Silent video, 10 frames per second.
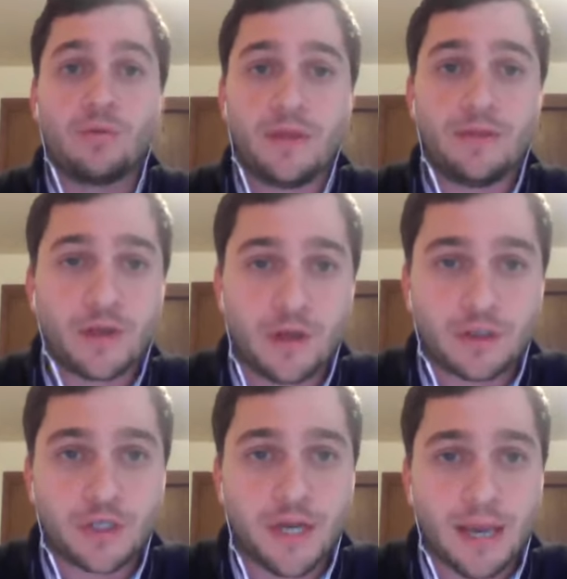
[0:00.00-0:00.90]
in the
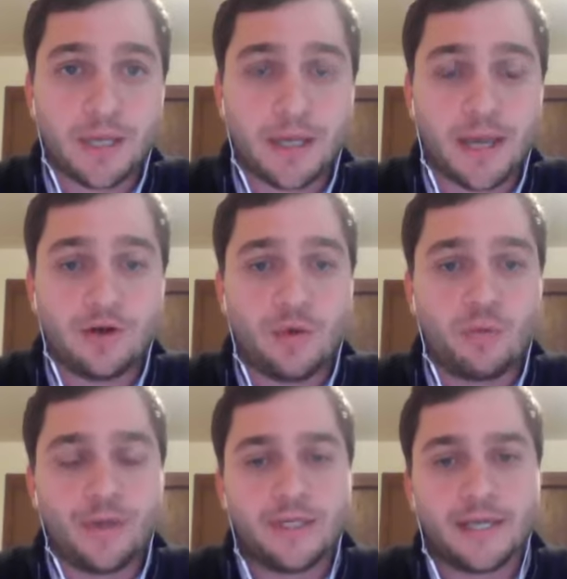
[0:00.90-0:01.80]
Kenosha NAMI, I know
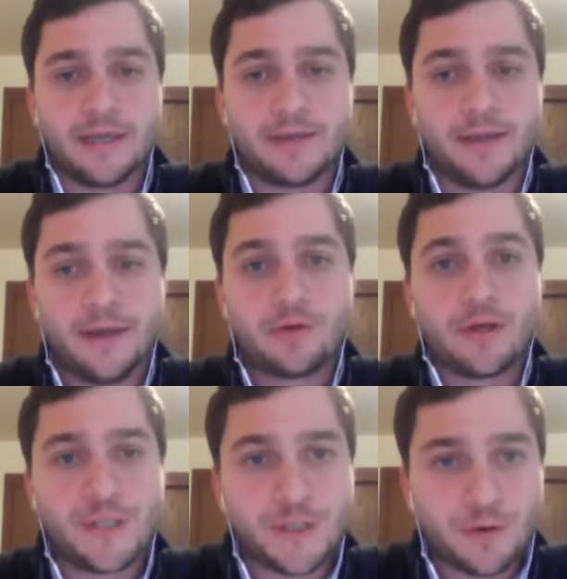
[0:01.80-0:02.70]
we did
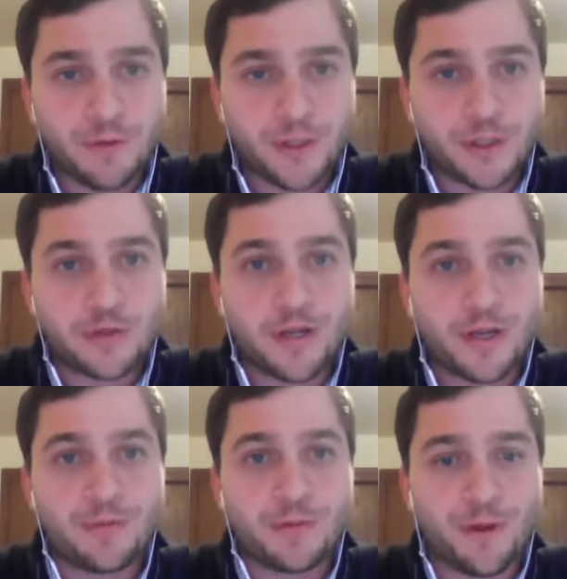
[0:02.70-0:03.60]
crisis intervention
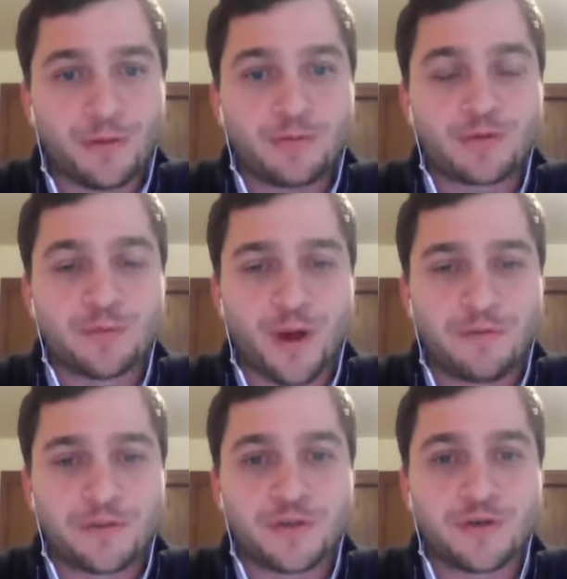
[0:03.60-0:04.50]
training with law enforcement
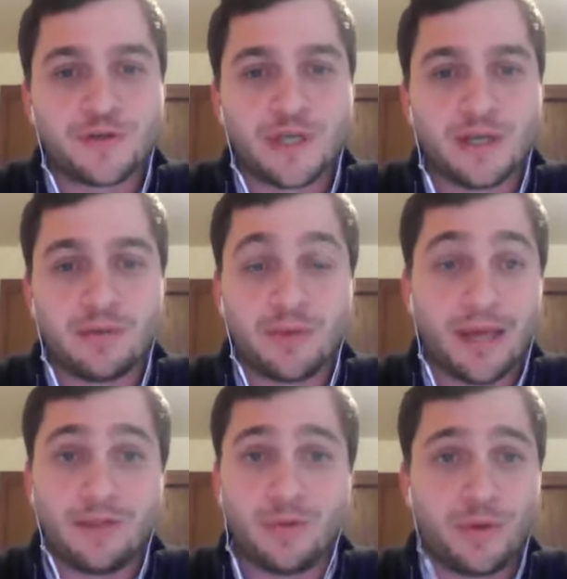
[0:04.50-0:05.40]
officers, and
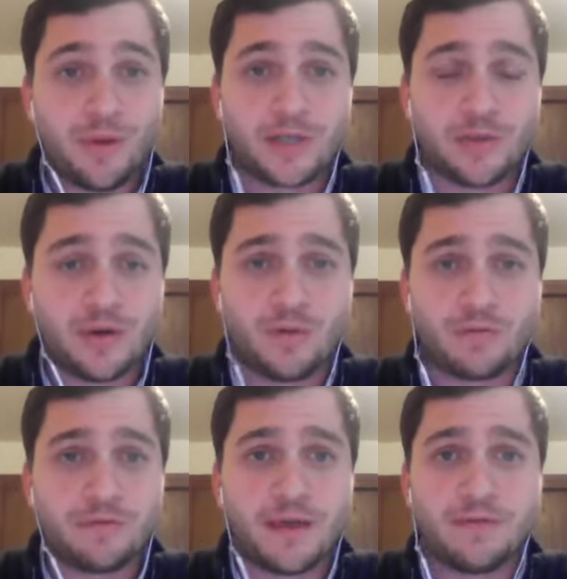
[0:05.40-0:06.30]
I think we graduated
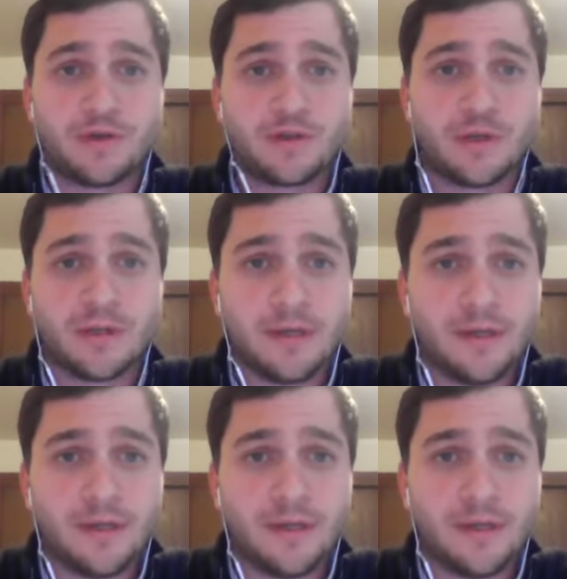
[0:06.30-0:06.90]
over 500